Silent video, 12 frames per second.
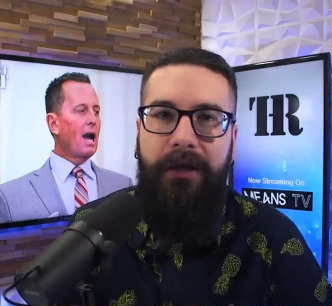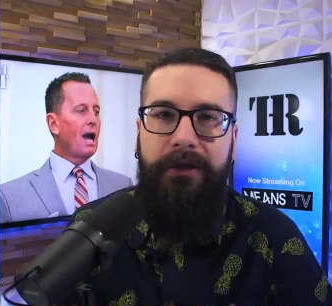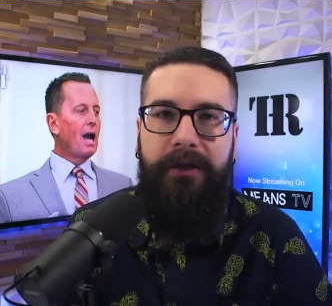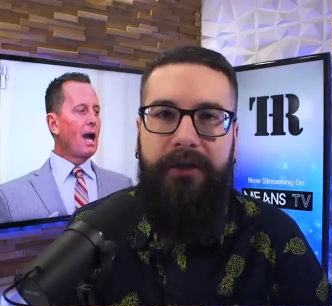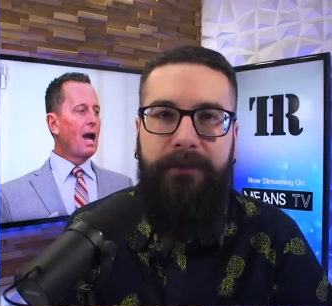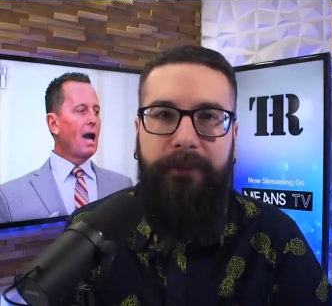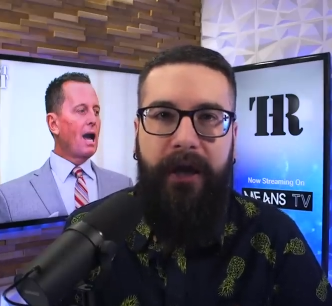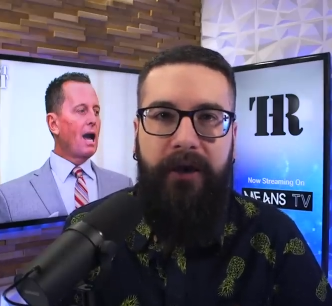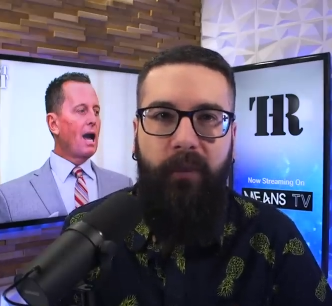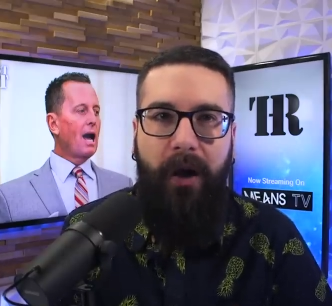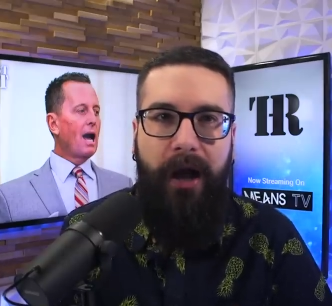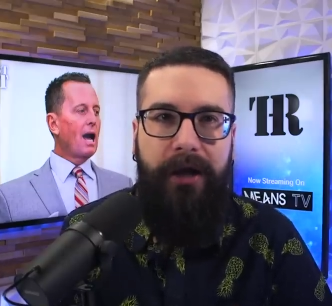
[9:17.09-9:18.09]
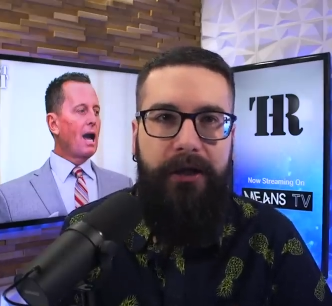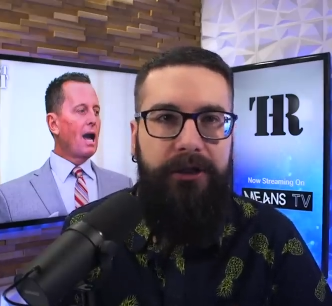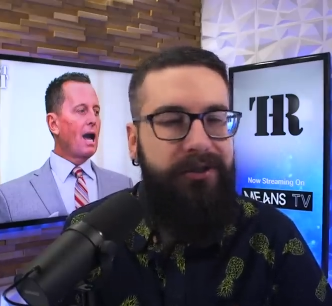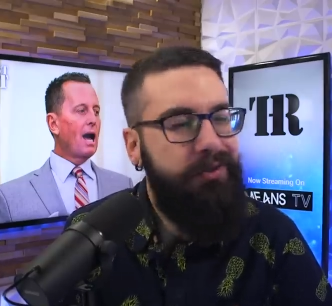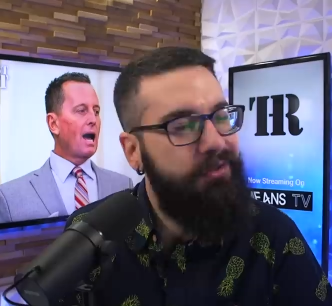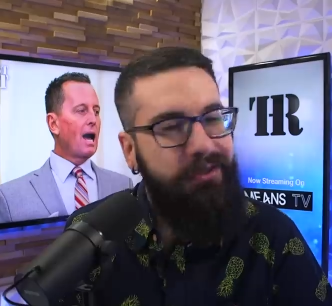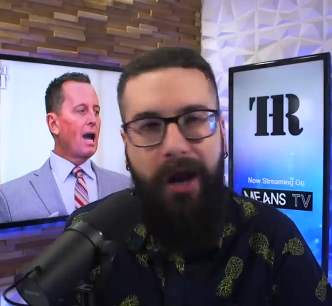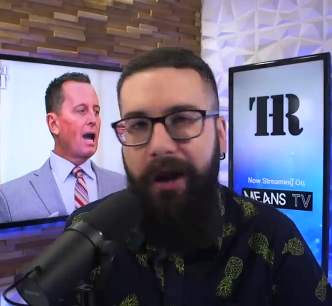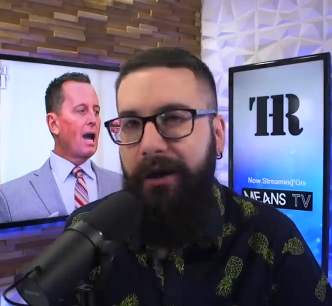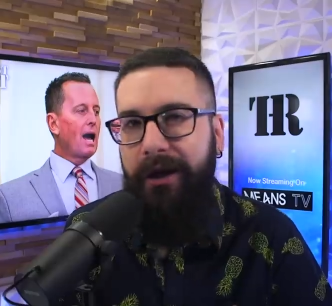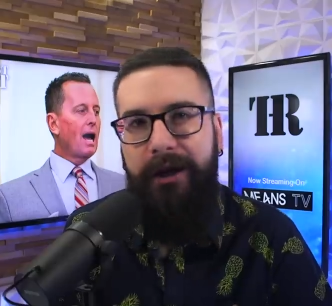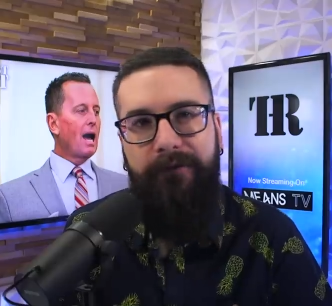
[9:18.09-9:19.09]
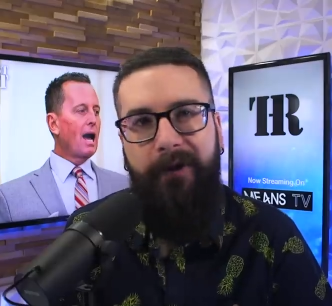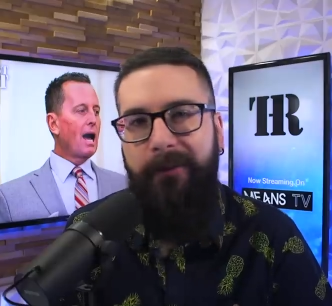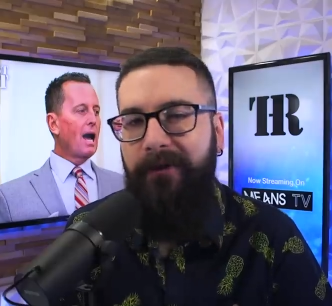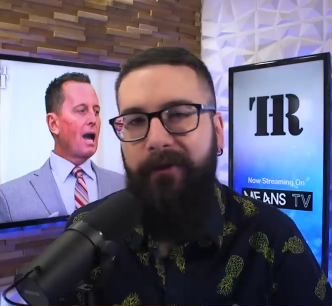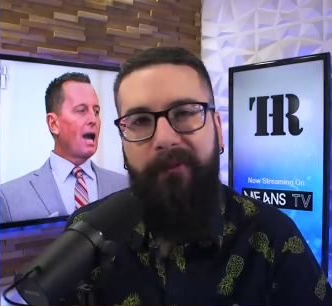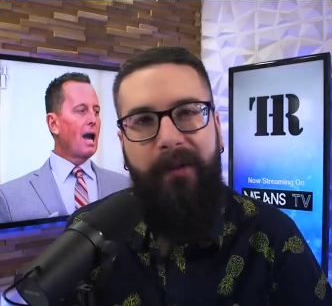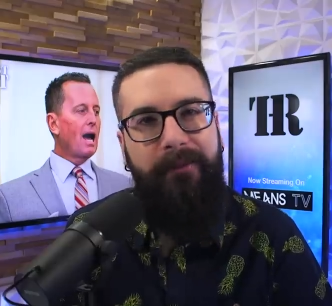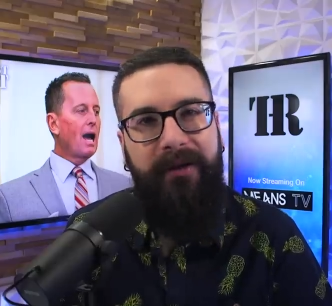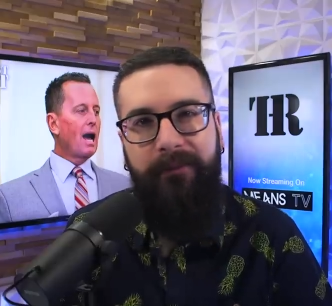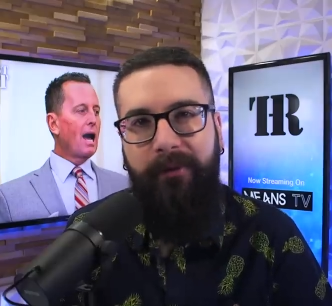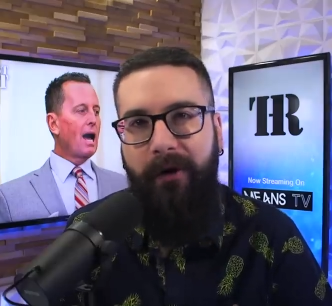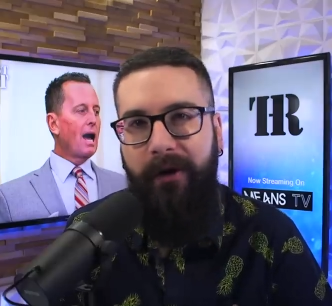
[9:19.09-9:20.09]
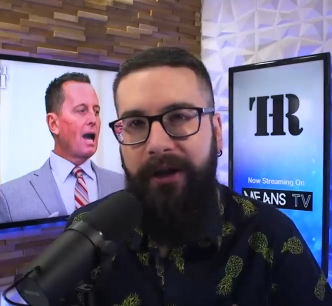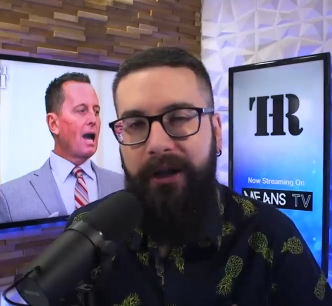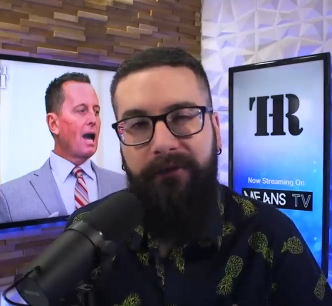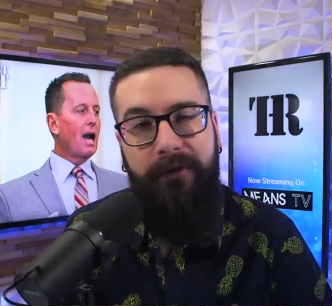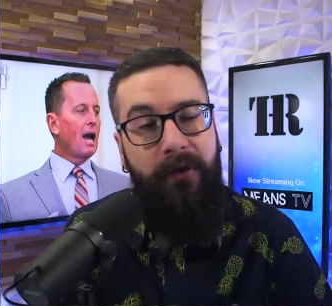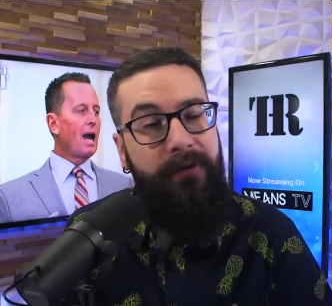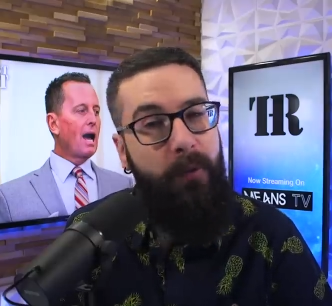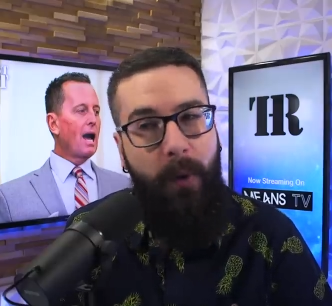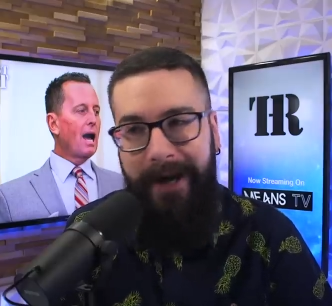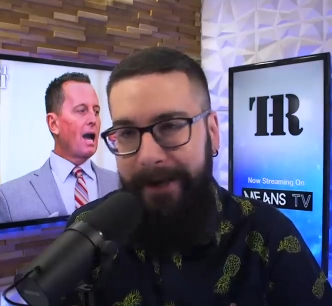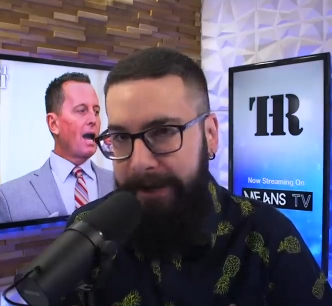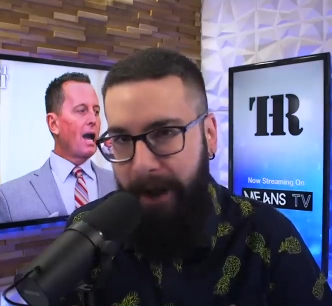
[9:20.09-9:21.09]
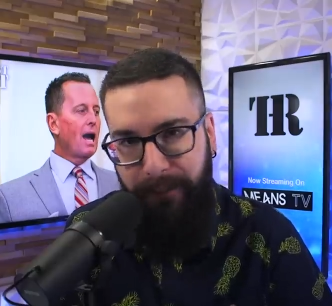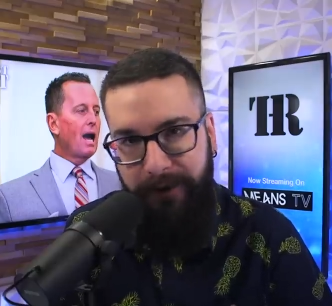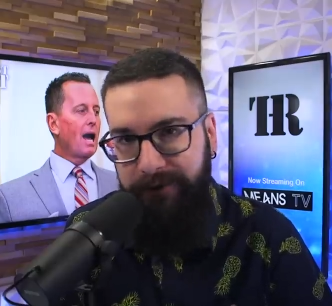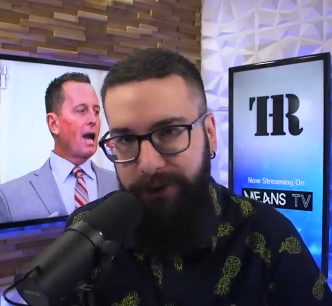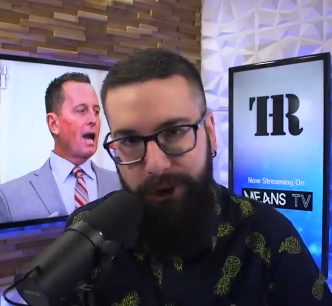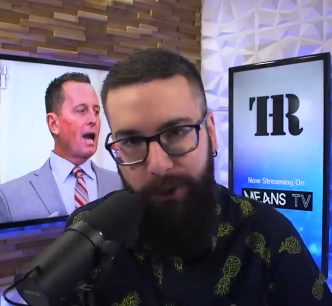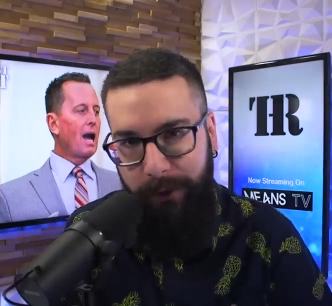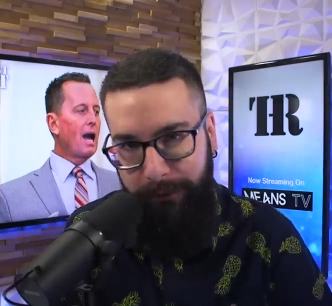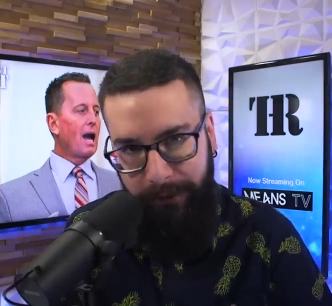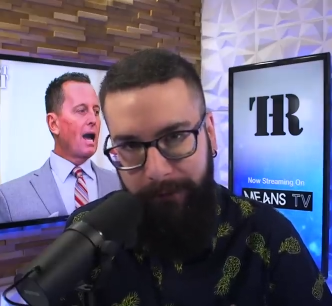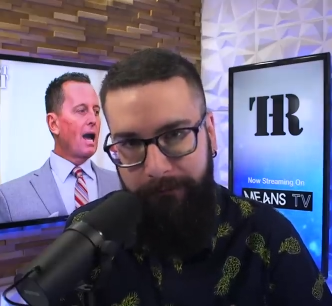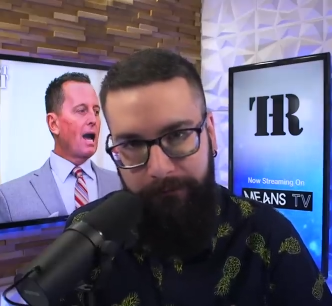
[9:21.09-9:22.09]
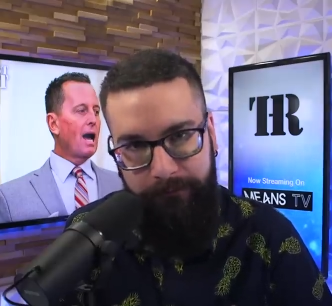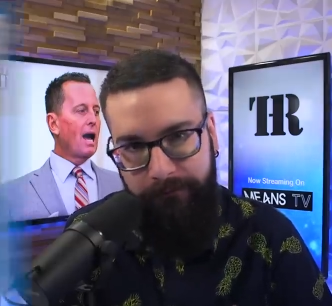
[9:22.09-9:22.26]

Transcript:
Speaker 1: he explained why he's just not going to give up on the Republican Party, even though they want nothing to do with him.